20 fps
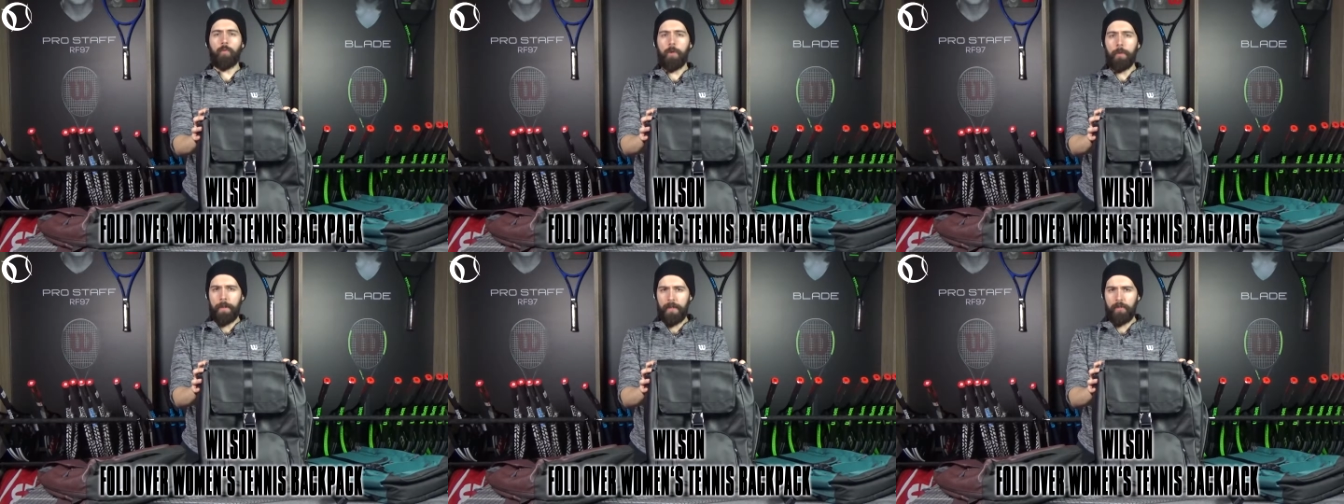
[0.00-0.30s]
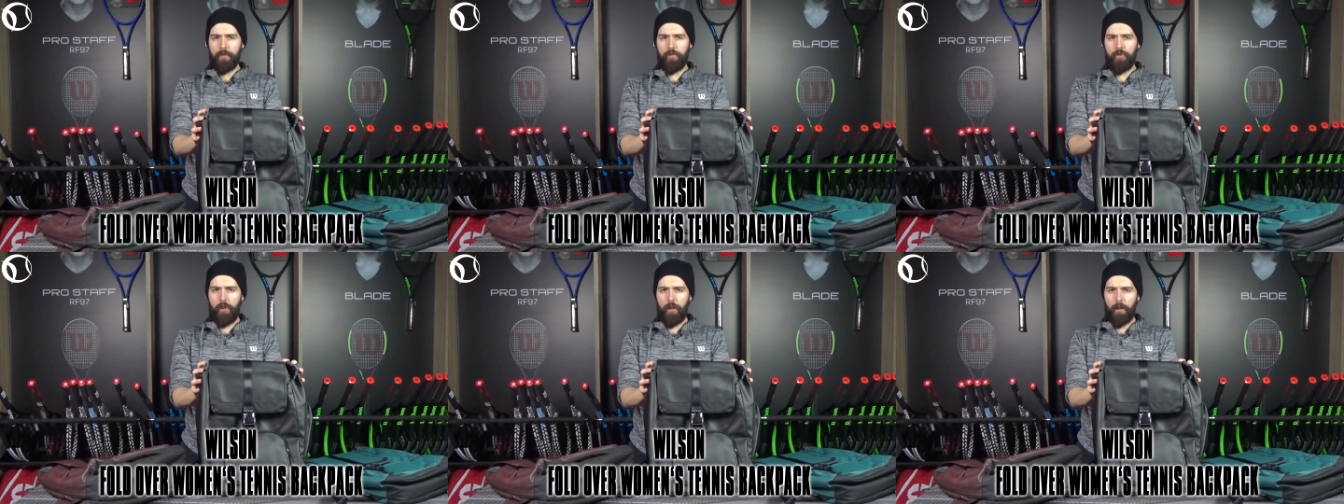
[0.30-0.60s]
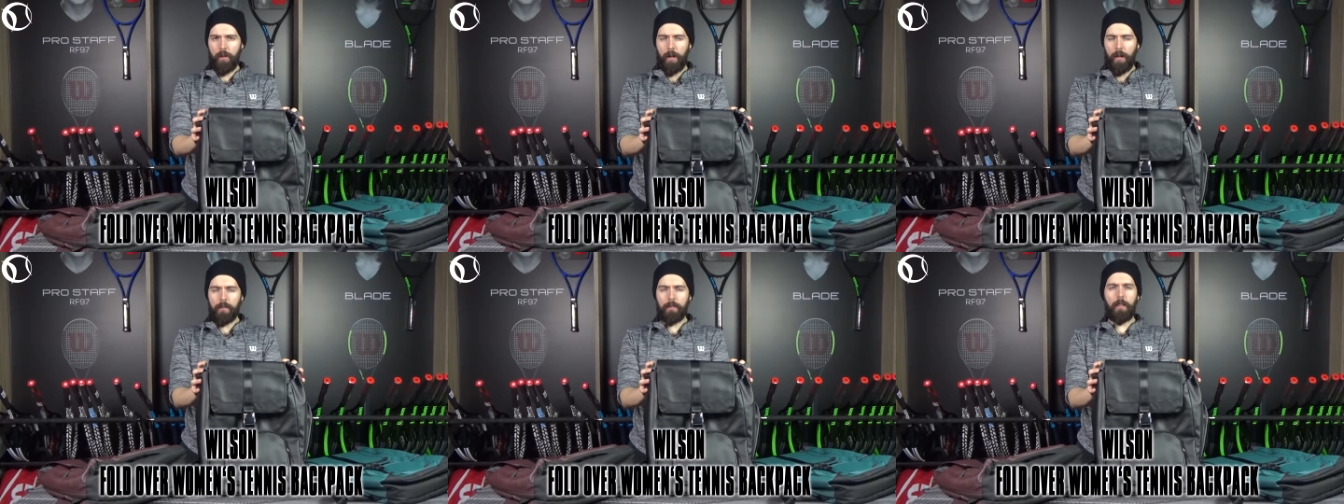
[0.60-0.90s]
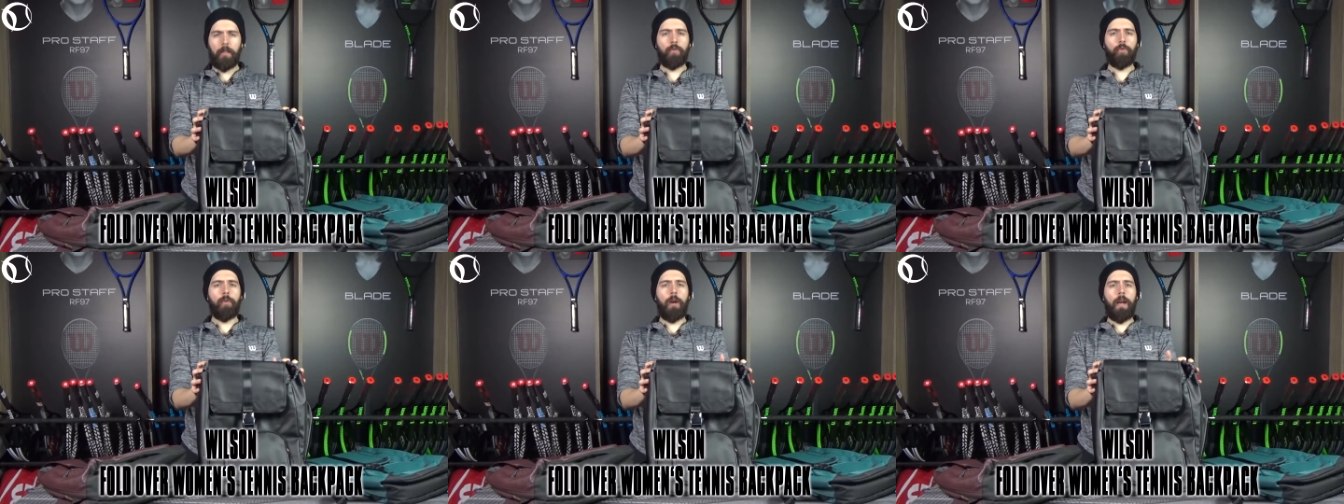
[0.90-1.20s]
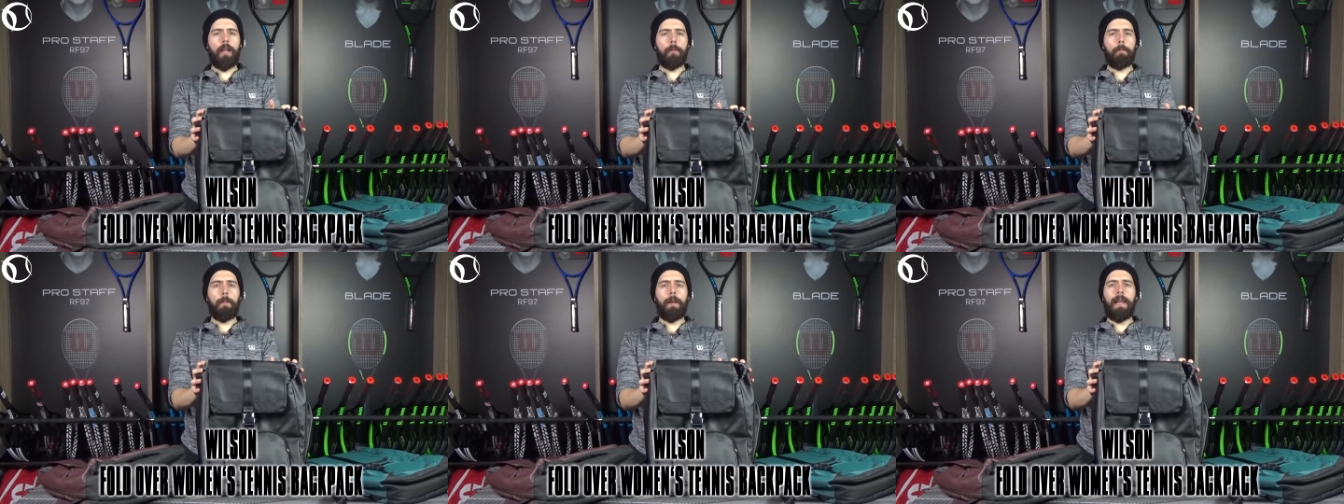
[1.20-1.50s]
women in general tend to
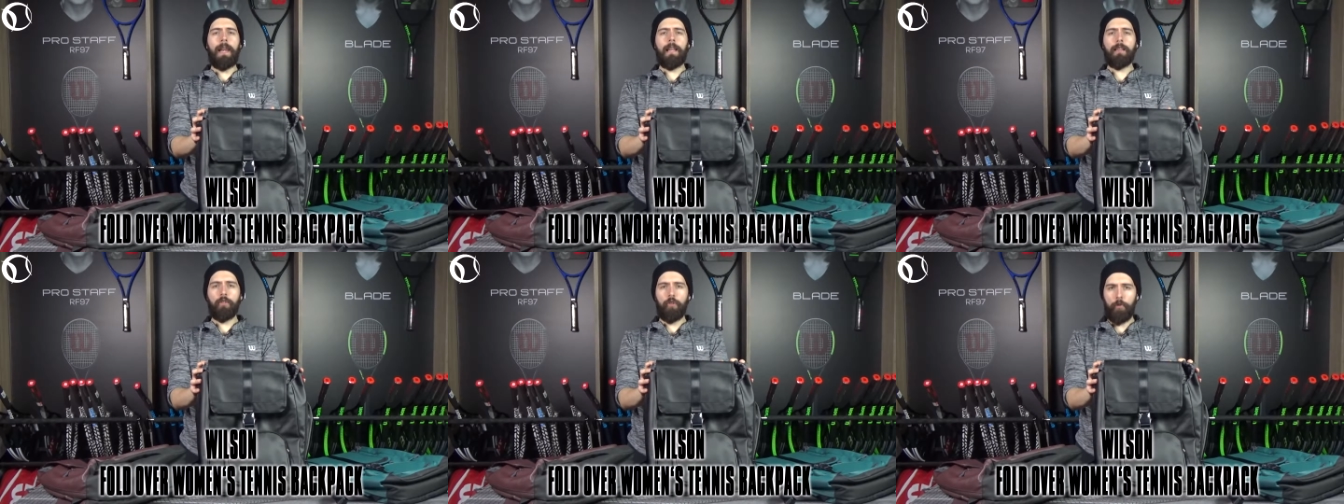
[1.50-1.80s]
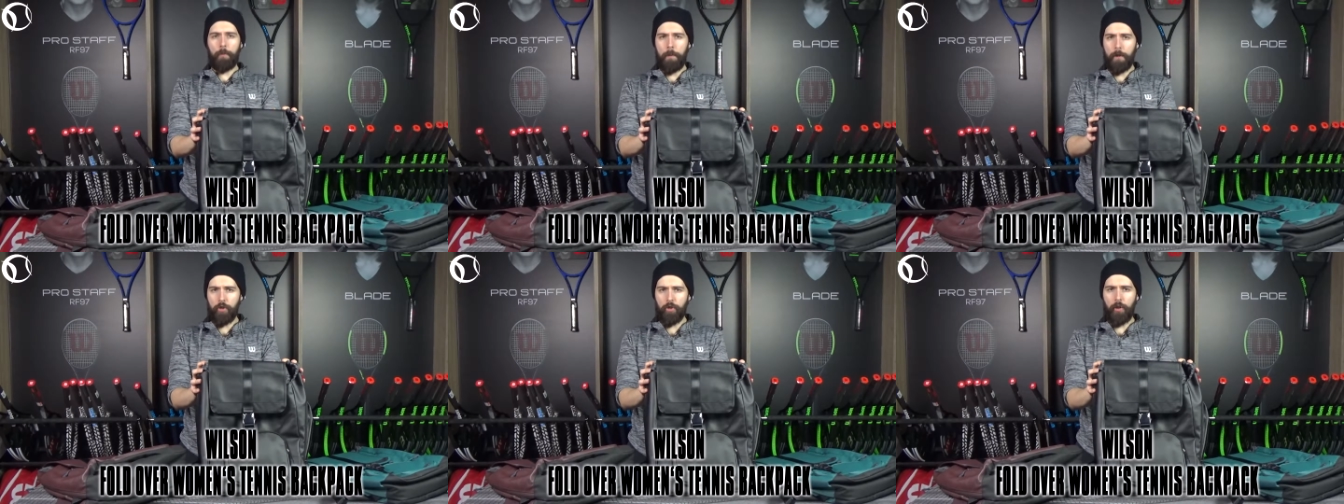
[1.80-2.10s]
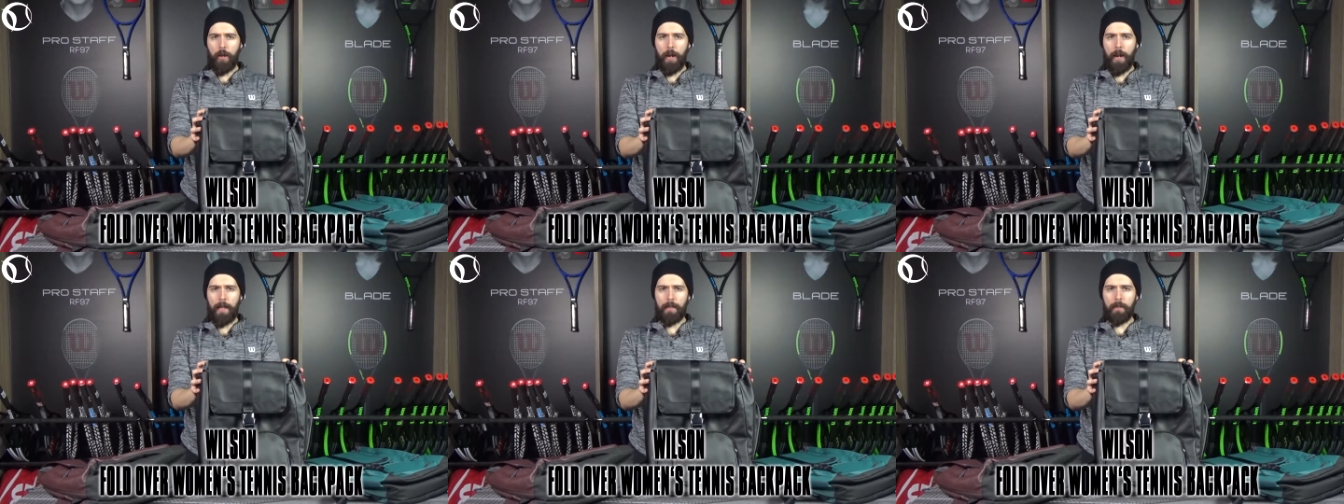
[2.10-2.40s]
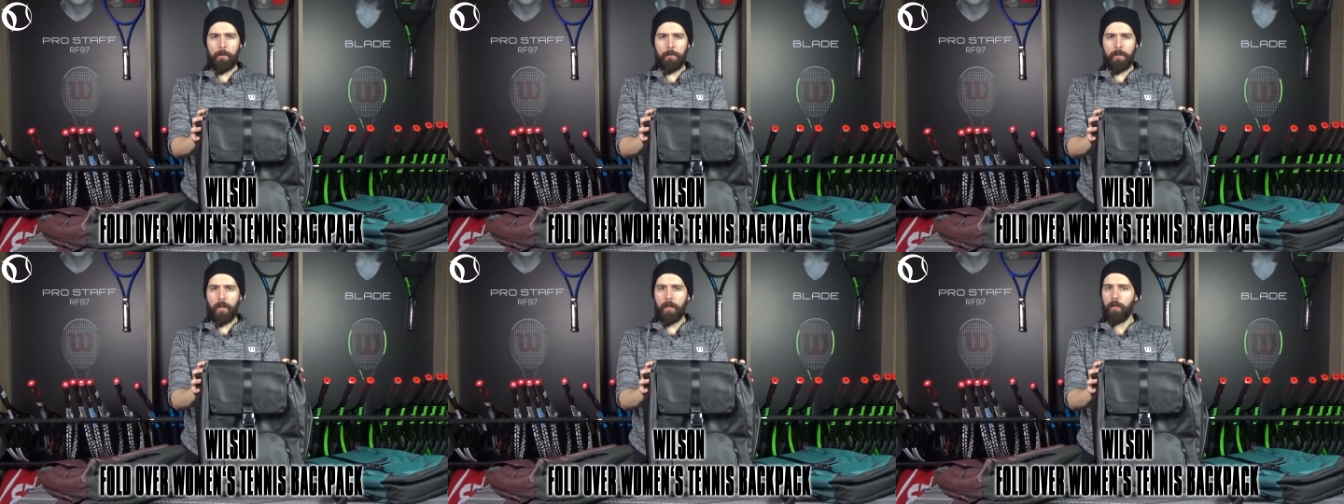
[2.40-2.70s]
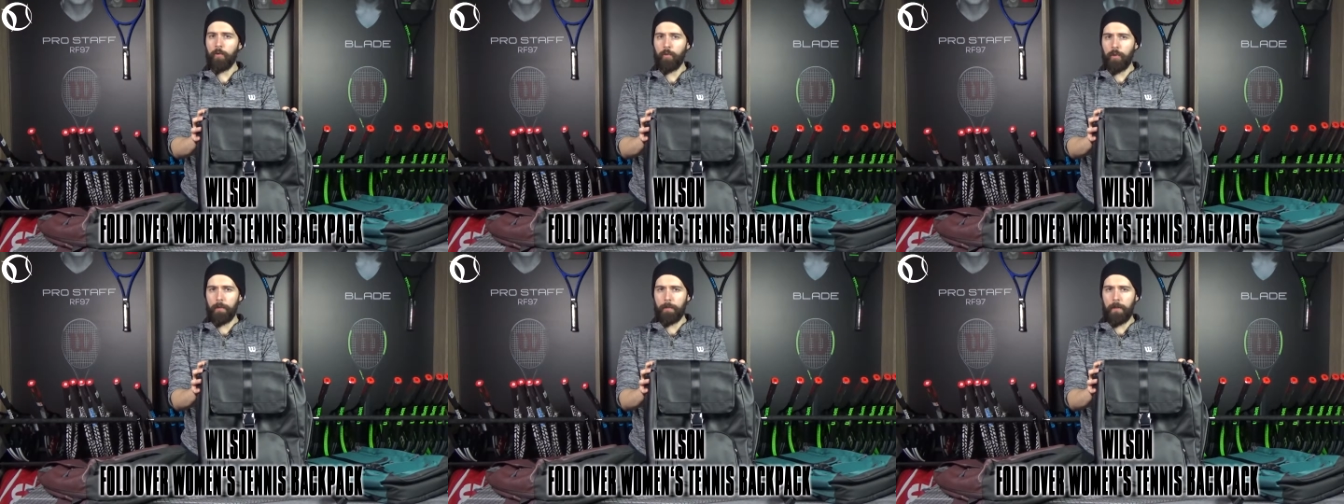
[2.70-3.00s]
carry plenty of personal items and
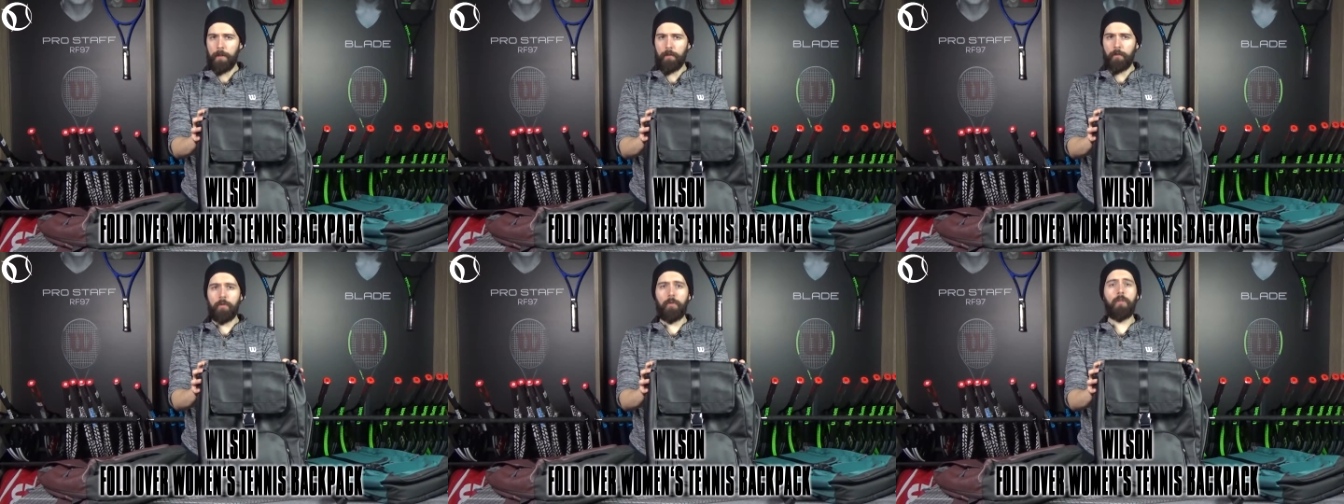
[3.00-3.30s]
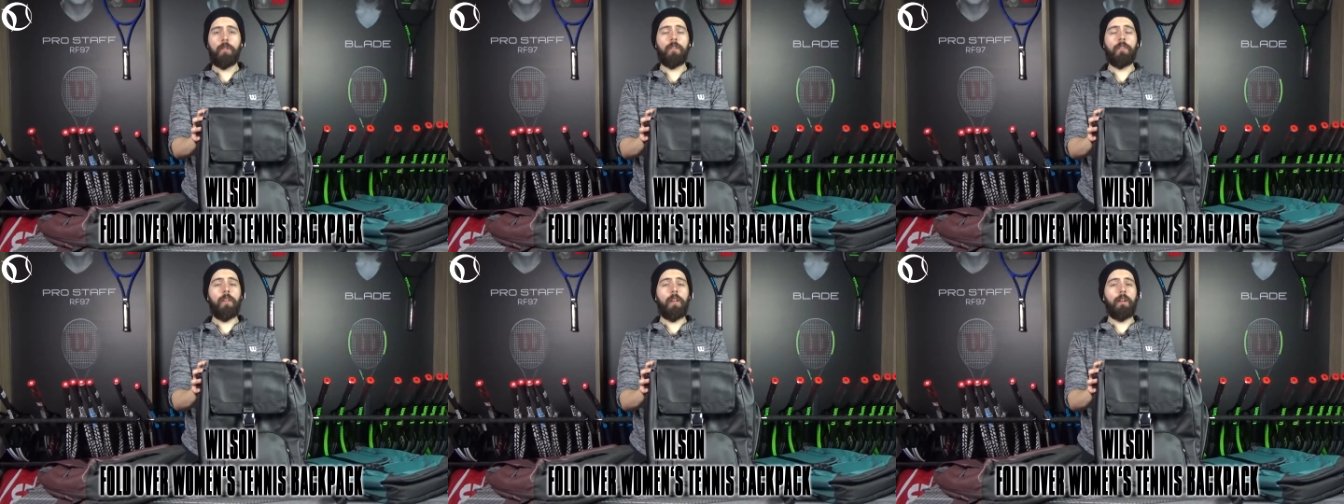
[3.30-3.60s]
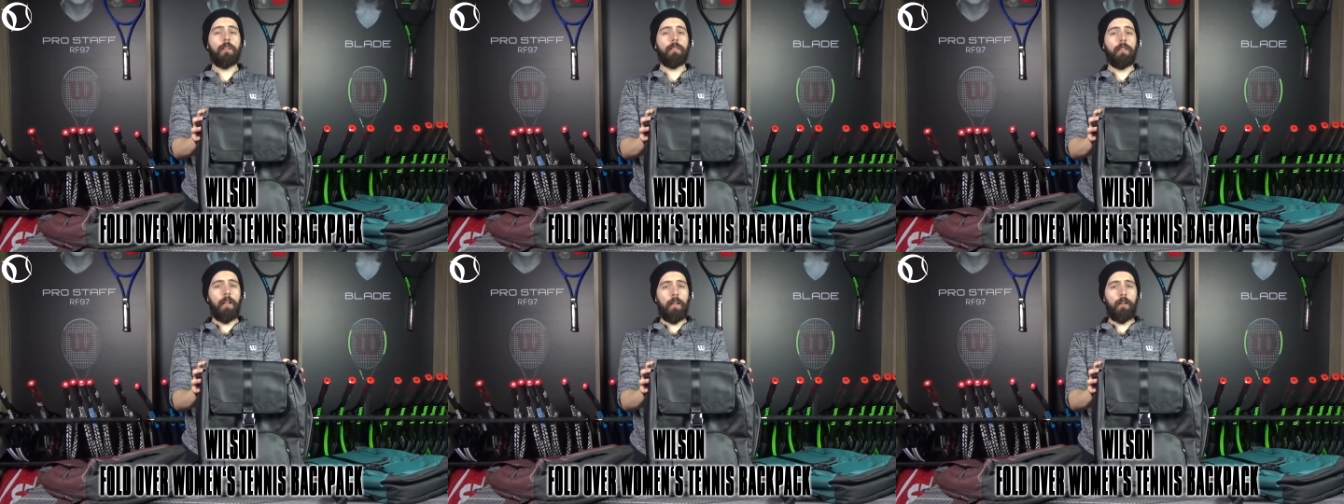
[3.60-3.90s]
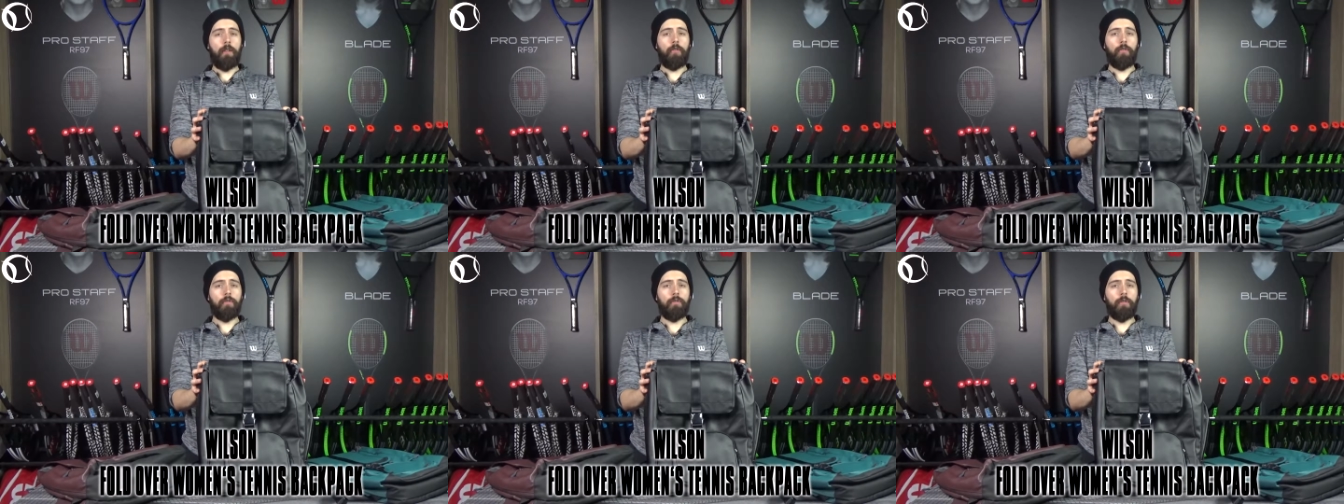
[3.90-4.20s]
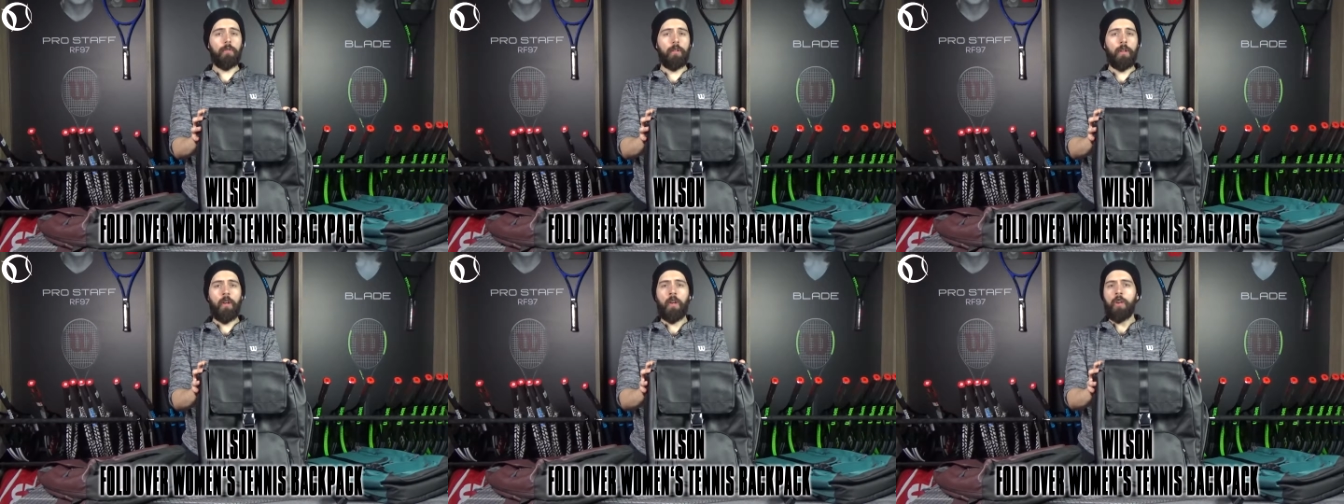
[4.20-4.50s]
equipment during their daily routine,